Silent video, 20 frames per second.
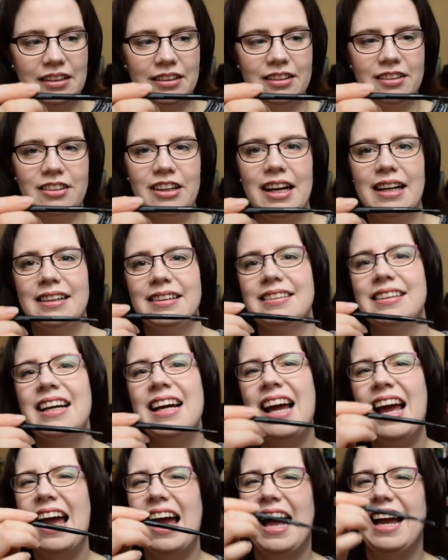other end,
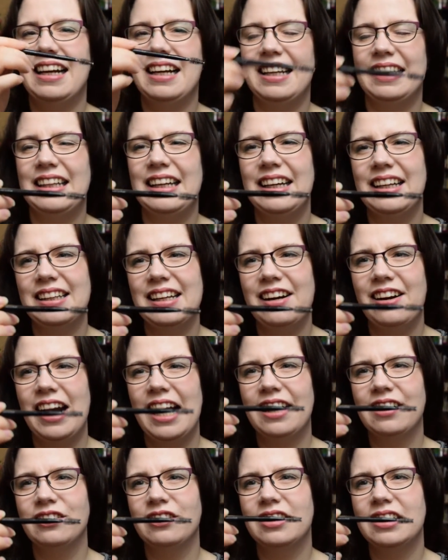and I think they're
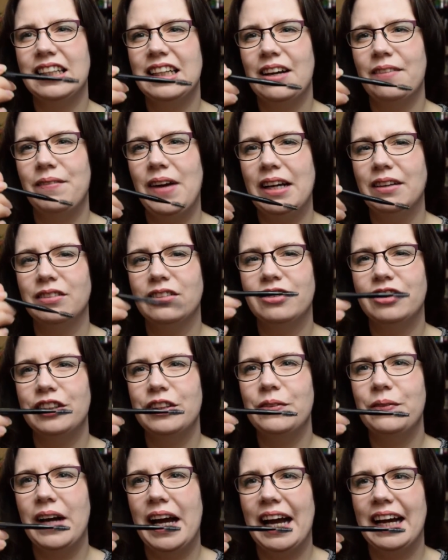actually about
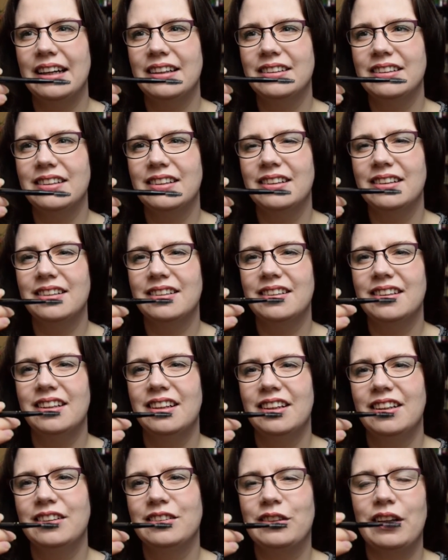£2.
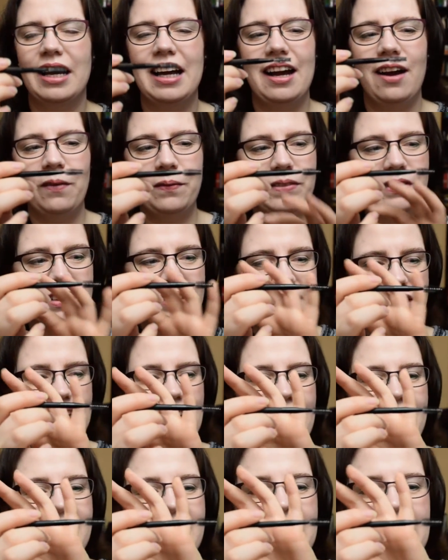So I opted to
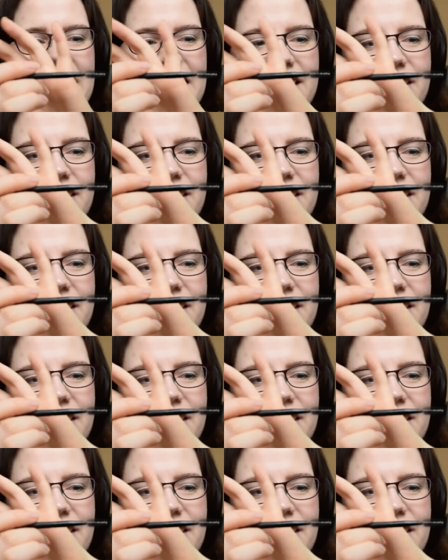get the